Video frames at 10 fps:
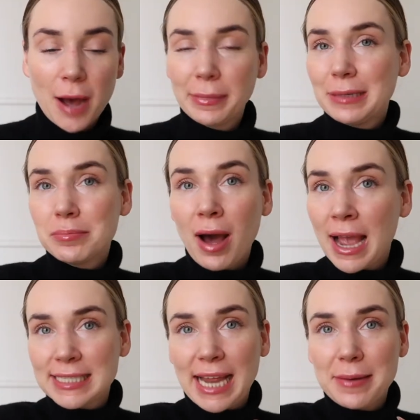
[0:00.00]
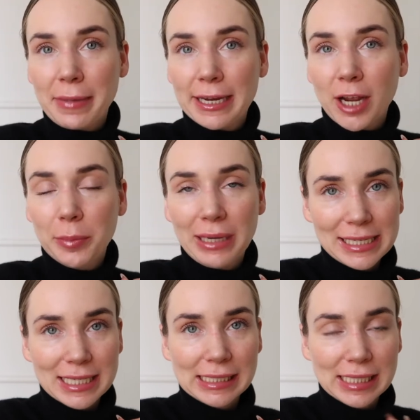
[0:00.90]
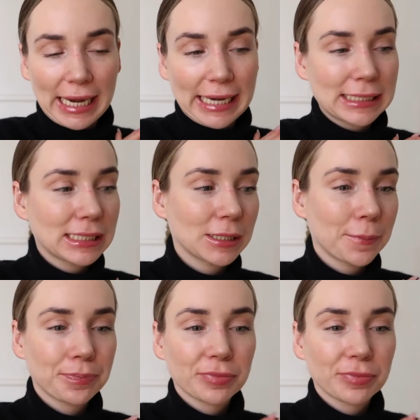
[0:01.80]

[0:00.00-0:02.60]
I mean, my day makeup literally takes,